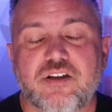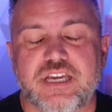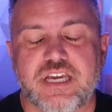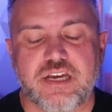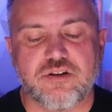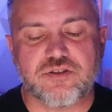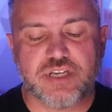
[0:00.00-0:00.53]
Now,
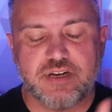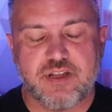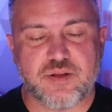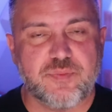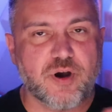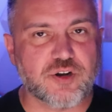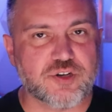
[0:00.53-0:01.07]
here's
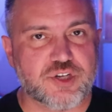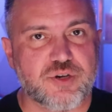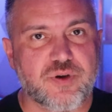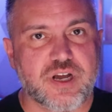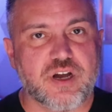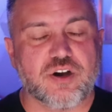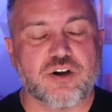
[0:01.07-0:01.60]
another part
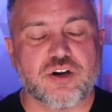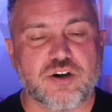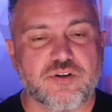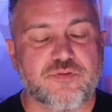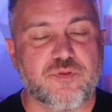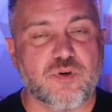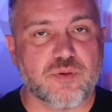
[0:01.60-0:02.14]
to it.
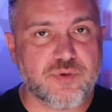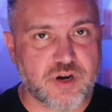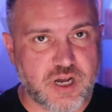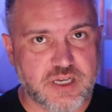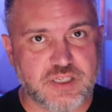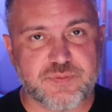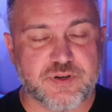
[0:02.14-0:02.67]
Her former
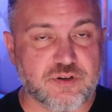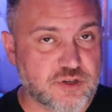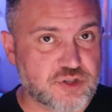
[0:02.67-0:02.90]
husband,